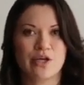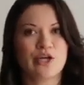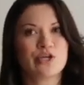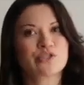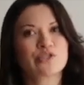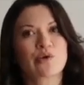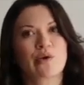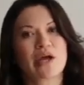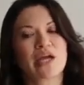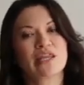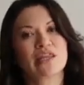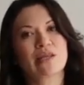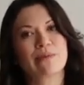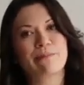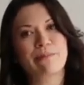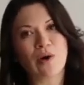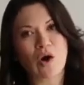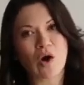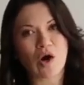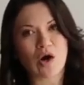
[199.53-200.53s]
So in the
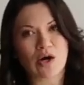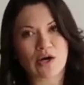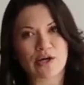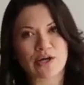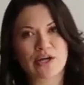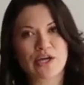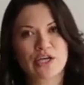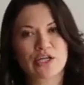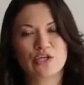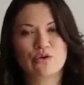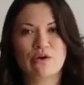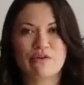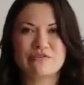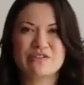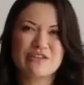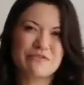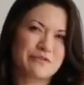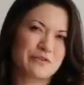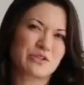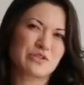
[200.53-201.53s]
bar, you have
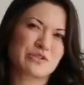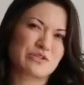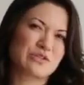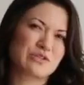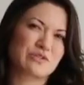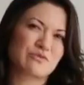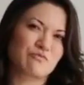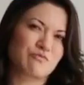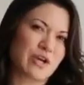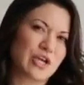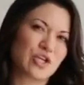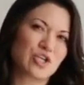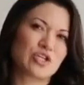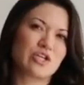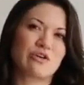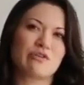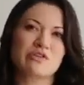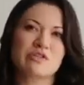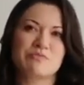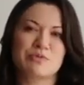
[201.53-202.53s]
different
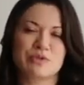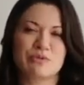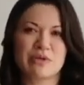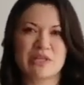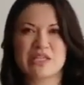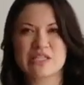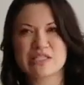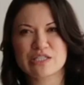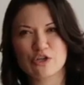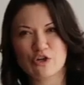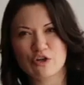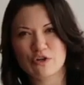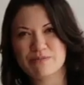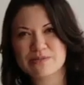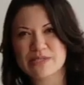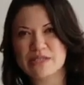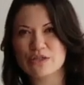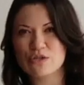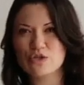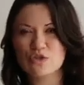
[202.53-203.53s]
ratios between the
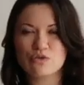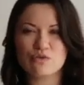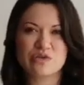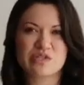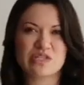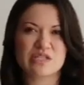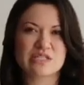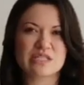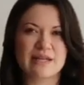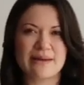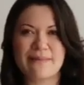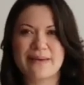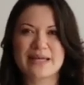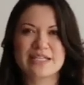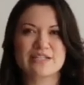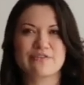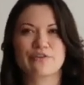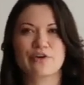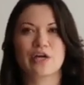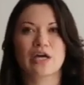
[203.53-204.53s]
syrups and the juices, and it
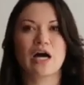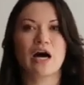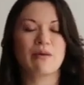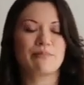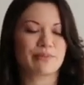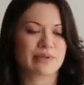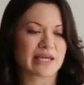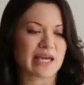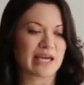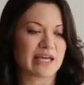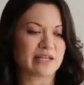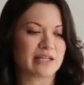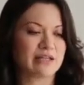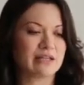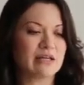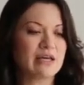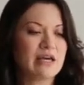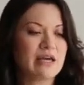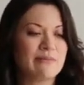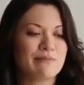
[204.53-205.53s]
makes it very complicated,